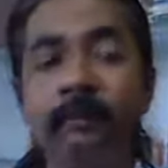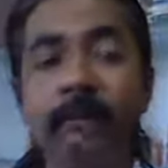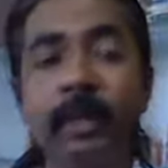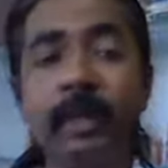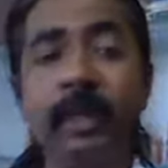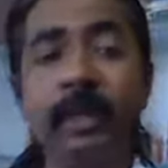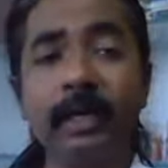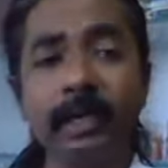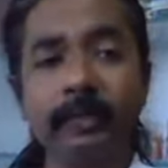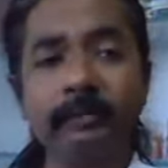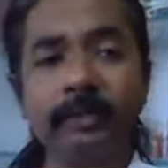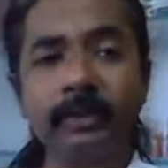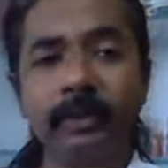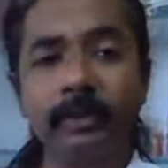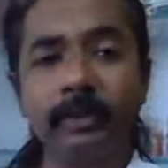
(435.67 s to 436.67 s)
it
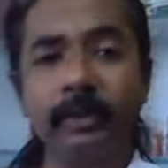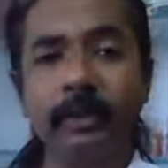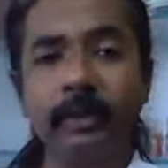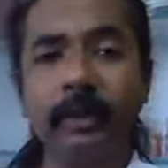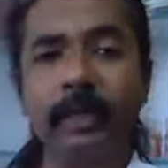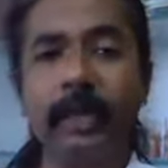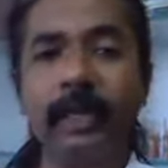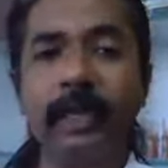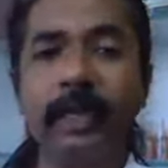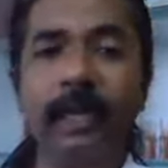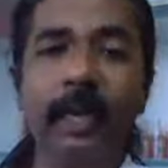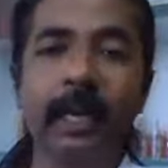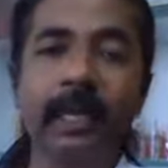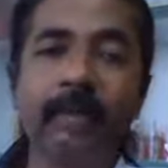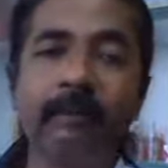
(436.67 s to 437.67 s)
comes to getting
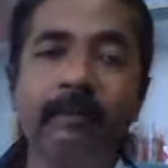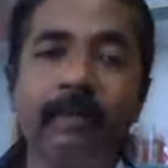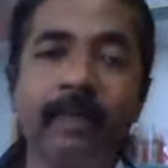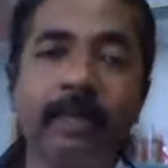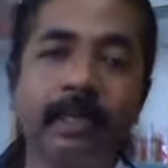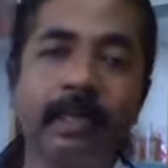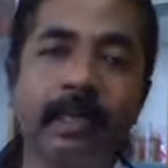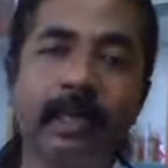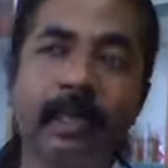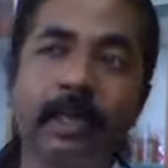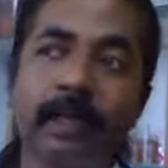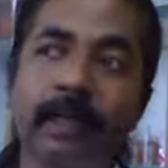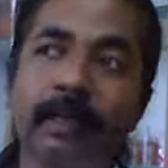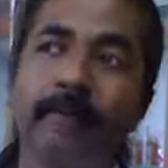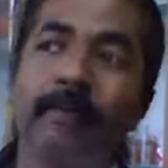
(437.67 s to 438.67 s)
aligned with,
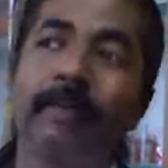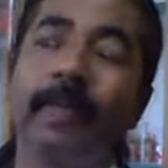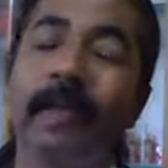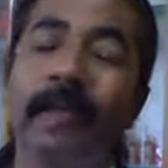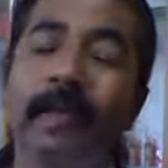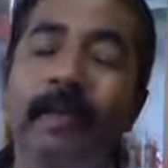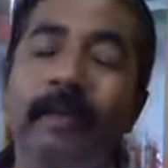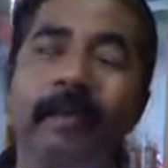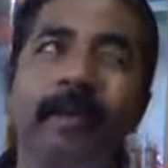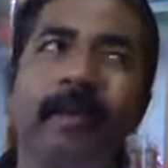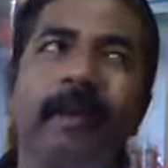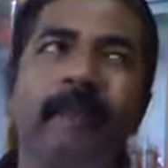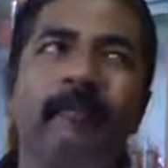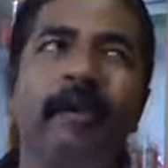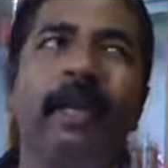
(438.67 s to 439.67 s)

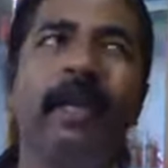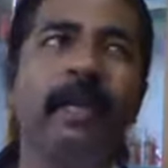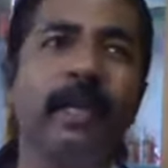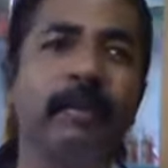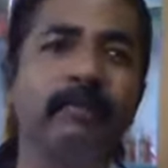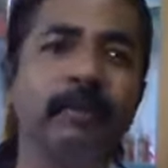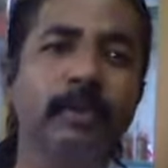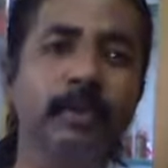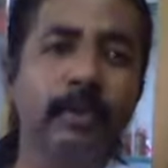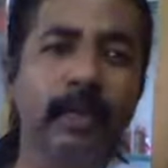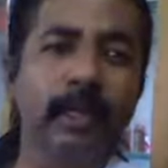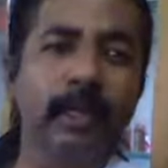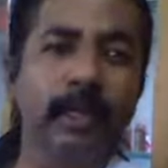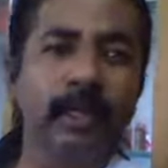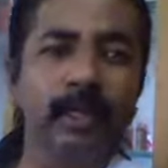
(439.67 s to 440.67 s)
when it comes to
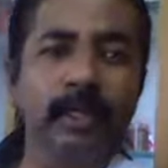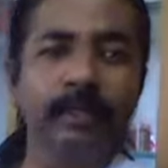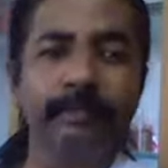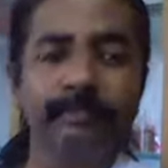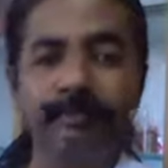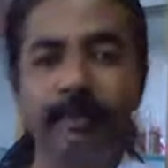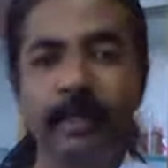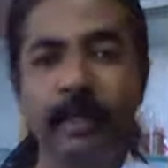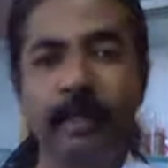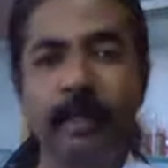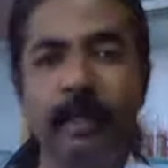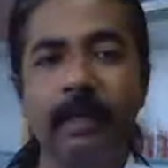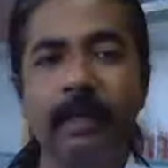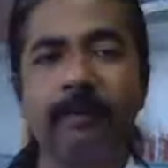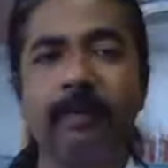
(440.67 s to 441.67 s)
really
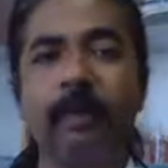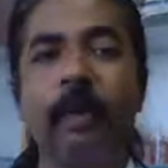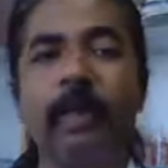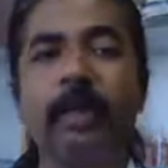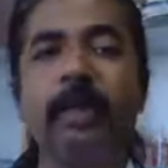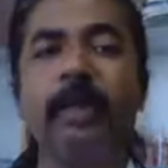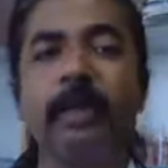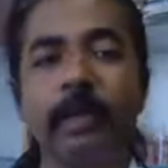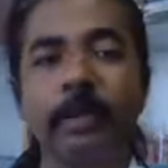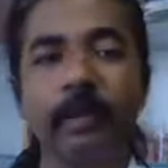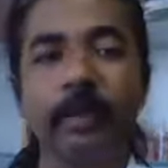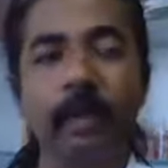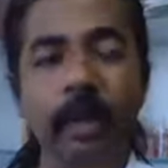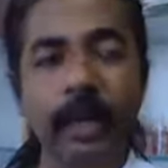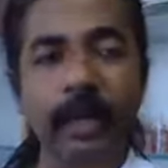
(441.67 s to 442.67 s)
walking
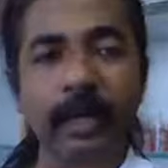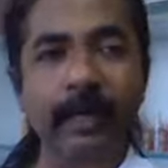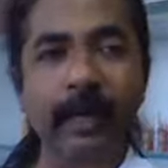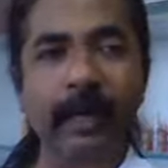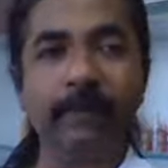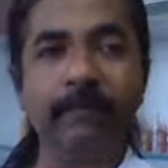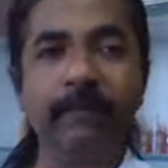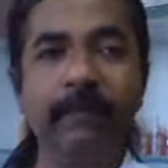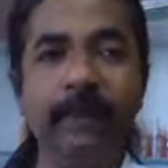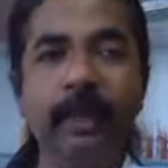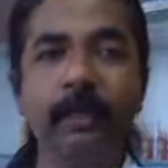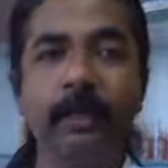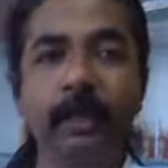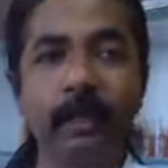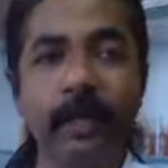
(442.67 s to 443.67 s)
your right life
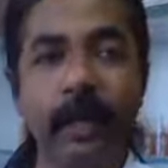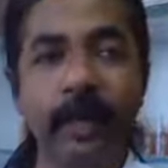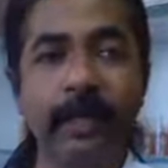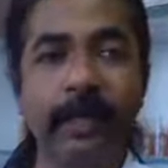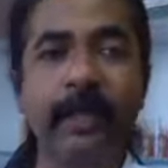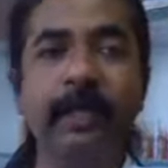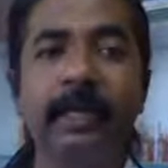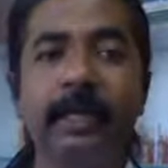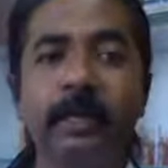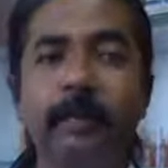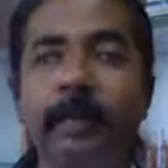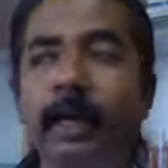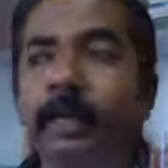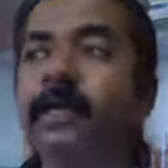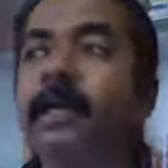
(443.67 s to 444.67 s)
path or right career
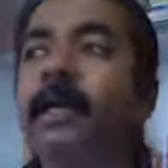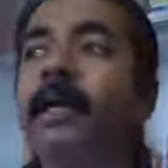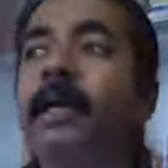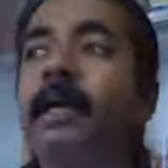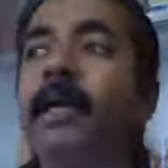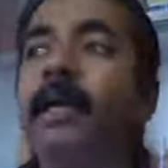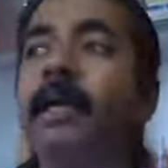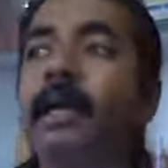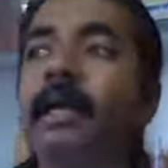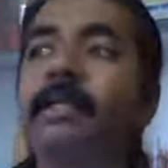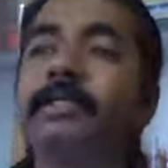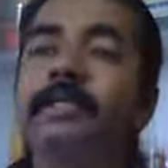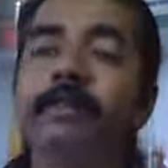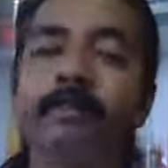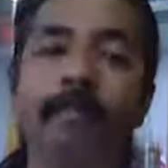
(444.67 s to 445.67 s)
path, it
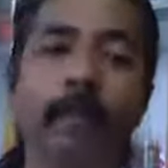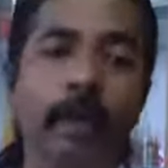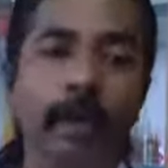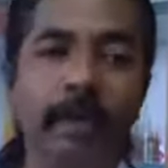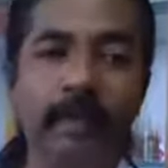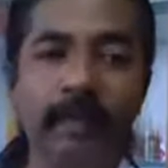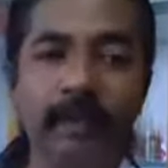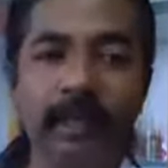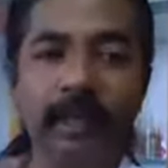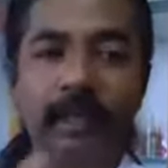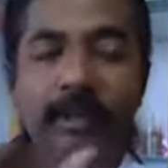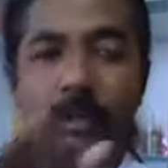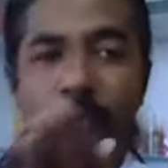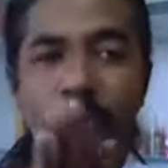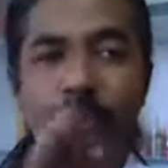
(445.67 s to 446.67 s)
is important
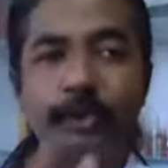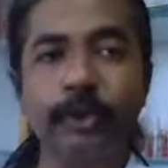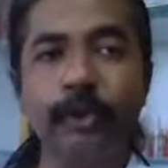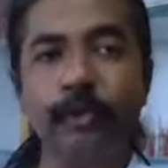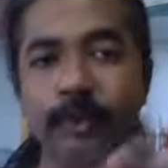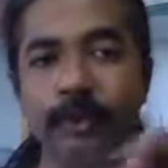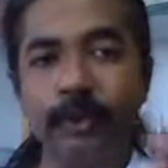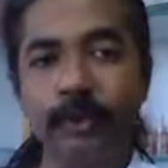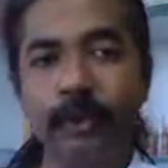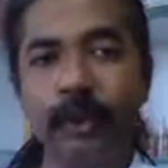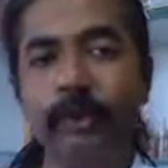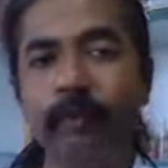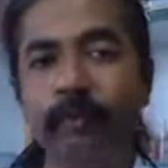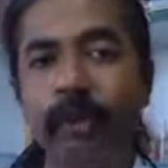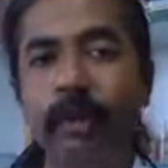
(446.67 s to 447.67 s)
that you should be
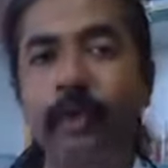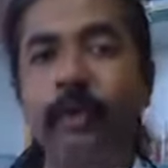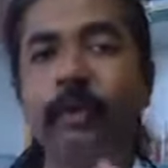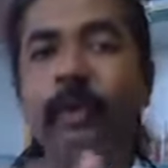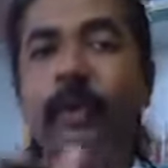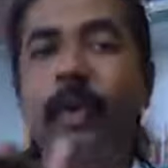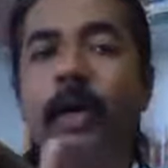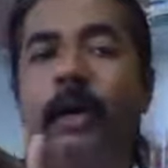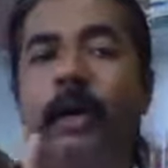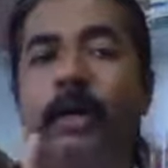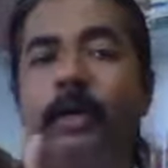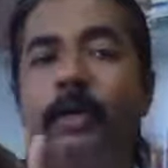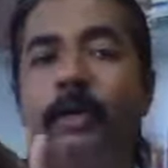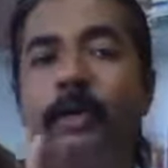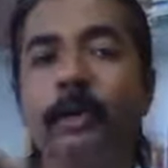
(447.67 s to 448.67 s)
doing what
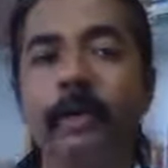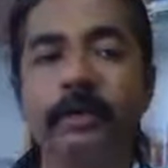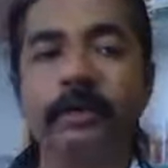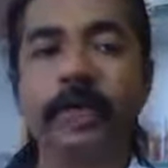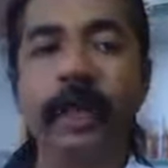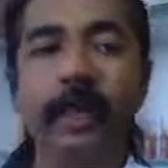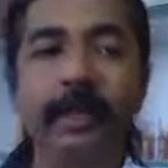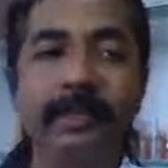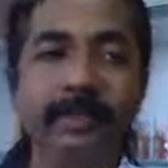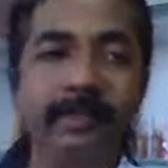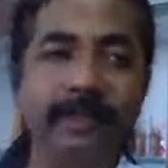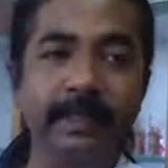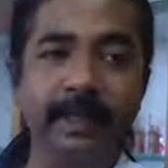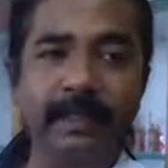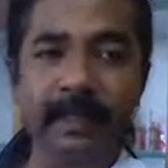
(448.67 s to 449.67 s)
your chart is
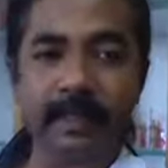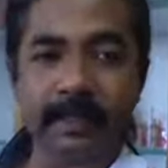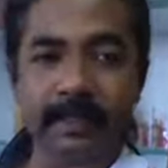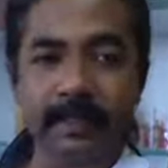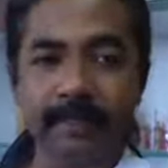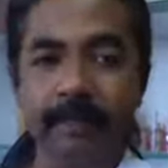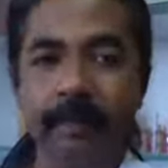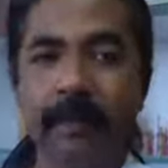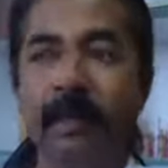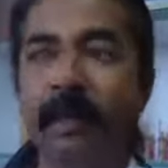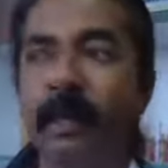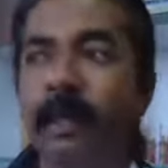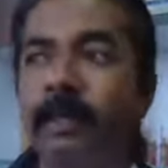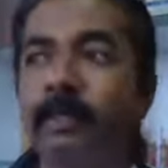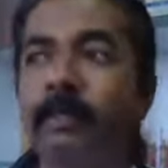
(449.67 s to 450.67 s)
indicating.
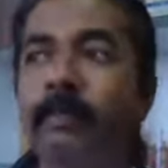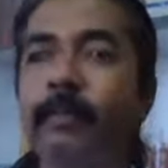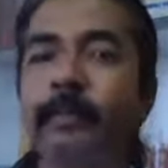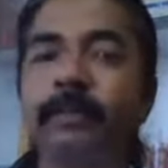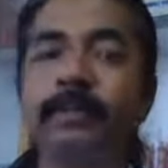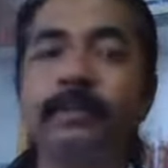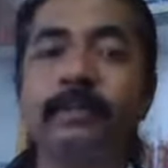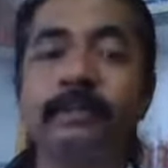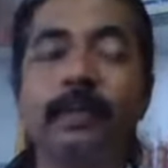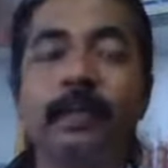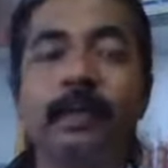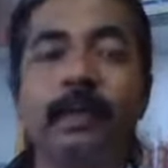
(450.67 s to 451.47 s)
Suppose